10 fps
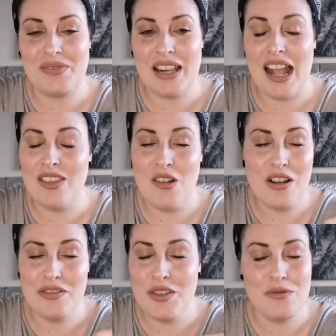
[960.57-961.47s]
a
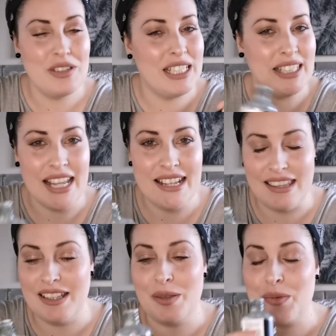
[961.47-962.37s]
lot of you really like
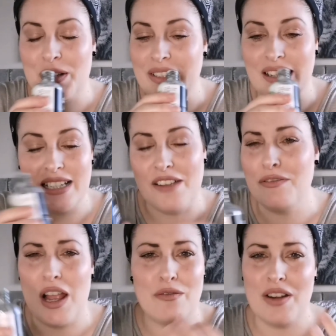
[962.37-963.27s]
this product.
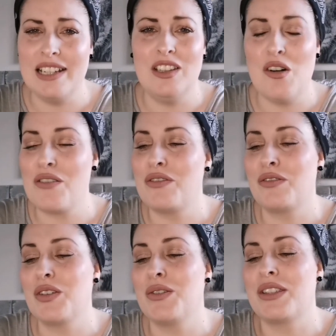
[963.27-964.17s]
I've read a lot of
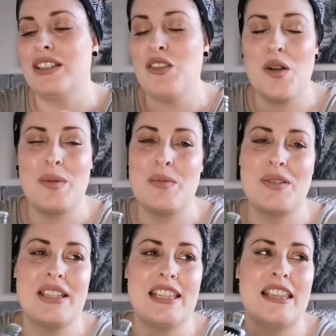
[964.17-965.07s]
reviews and a lot of people
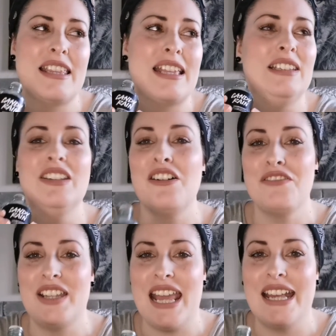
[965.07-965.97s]
say that they love
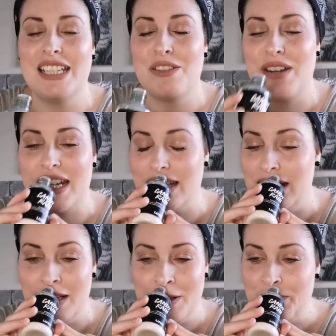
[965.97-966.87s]
the Candy Rain.
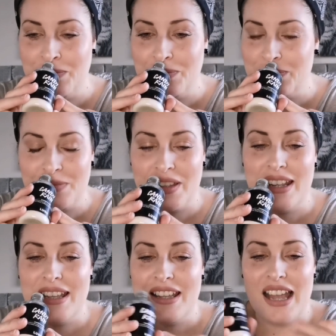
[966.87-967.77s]

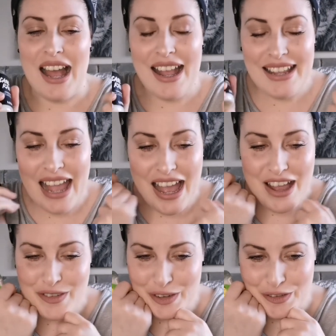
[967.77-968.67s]
I
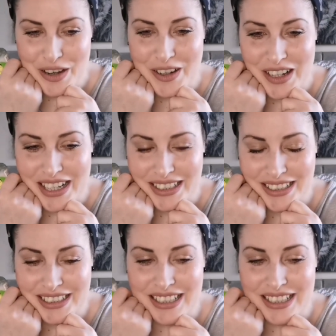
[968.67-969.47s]
have a very...